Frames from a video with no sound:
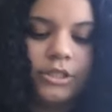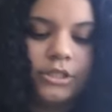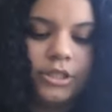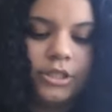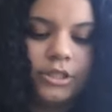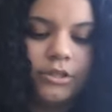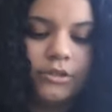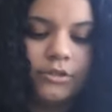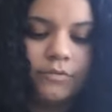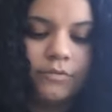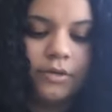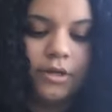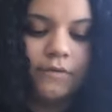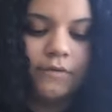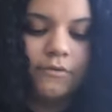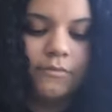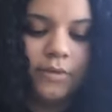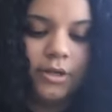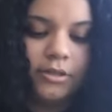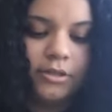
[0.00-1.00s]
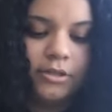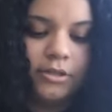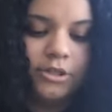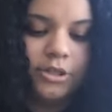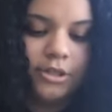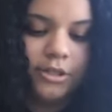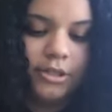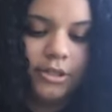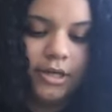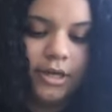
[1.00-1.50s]
She used whatever method
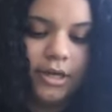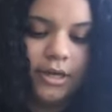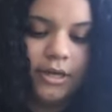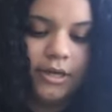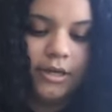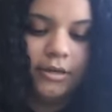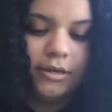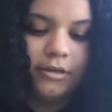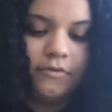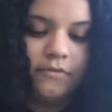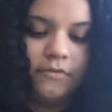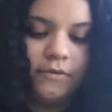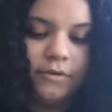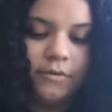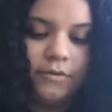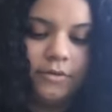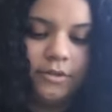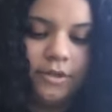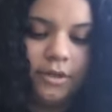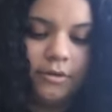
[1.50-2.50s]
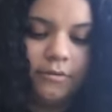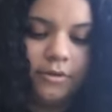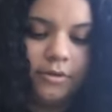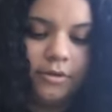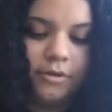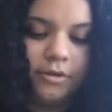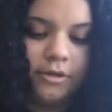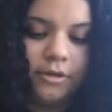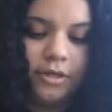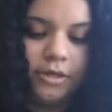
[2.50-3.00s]
she could at hand, few as they
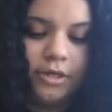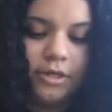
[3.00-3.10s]
were.